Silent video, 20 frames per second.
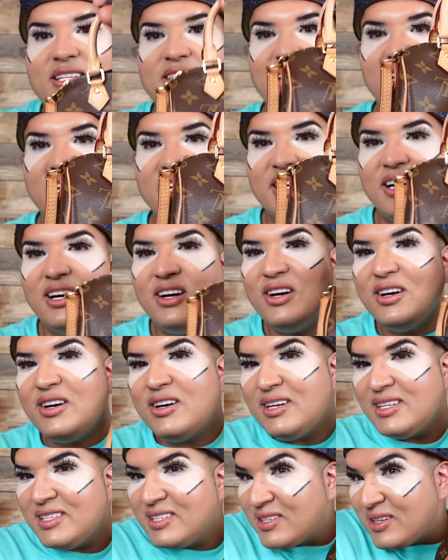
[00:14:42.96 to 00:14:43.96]
it's like,
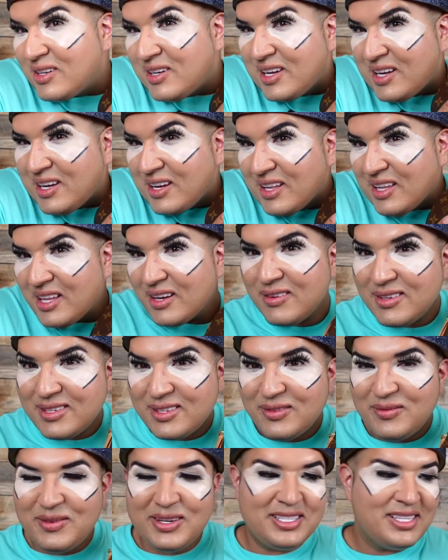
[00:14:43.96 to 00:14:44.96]
oh, it's so cute,
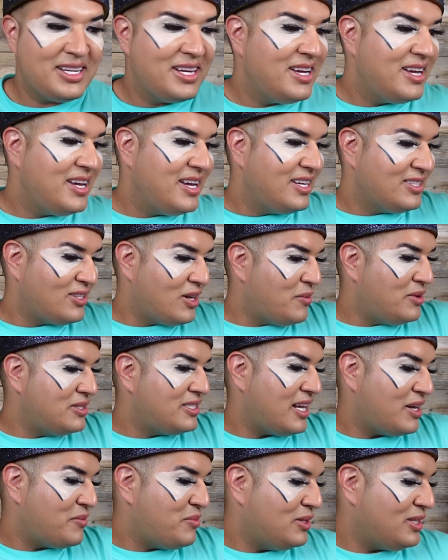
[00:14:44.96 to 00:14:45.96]
so I'm gonna
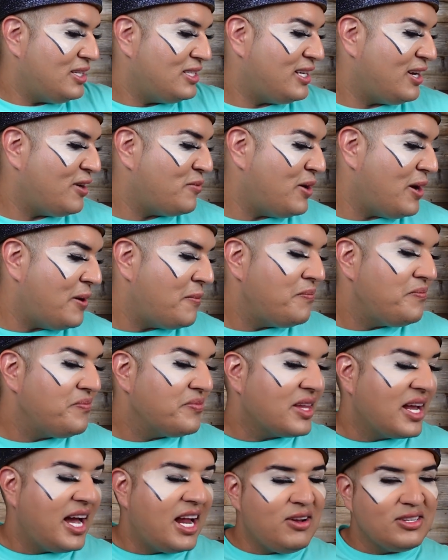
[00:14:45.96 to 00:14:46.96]
like put this here, but
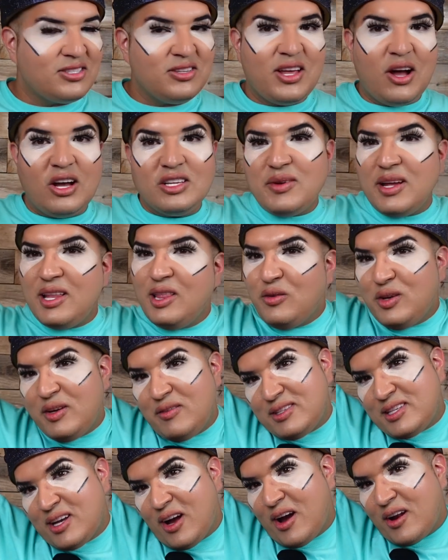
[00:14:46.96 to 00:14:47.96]
anyway, so that was my Louis
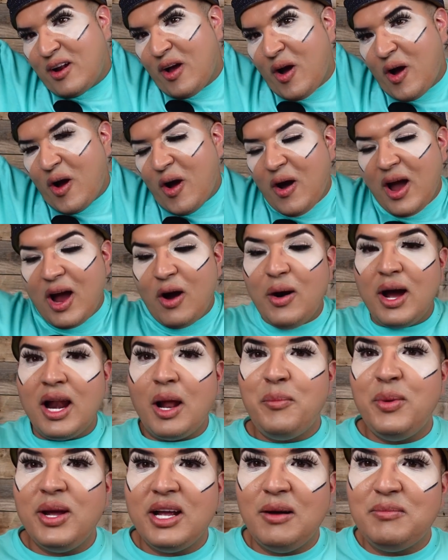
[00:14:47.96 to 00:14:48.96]
Vuitton haul. Oh, and I
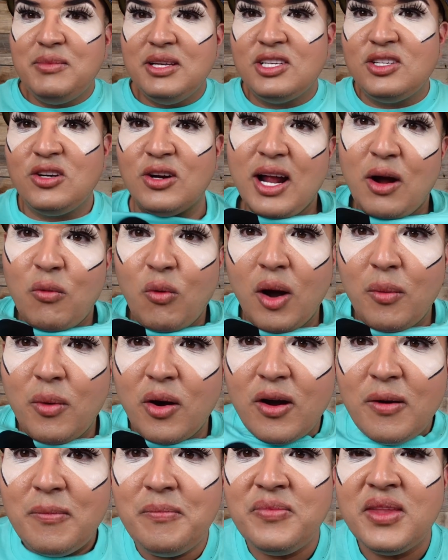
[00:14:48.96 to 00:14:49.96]
picked up this shirt at
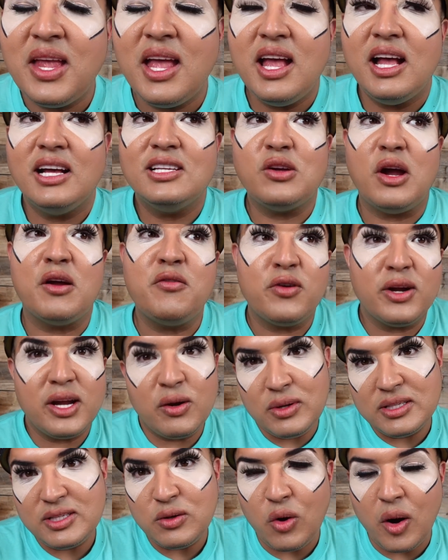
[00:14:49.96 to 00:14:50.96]
Walmart. So I freaking
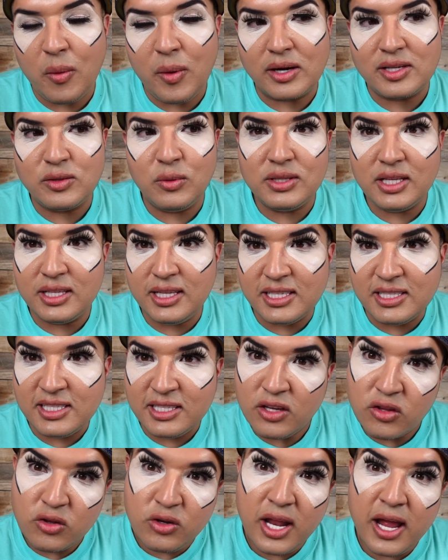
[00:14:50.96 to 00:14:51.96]
went to Walmart, so I went to Disney
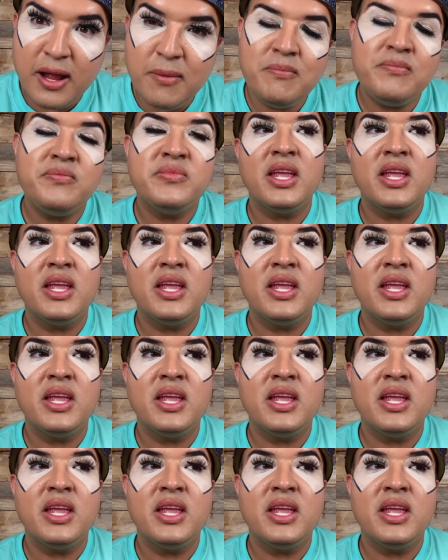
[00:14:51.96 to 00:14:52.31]
the other day,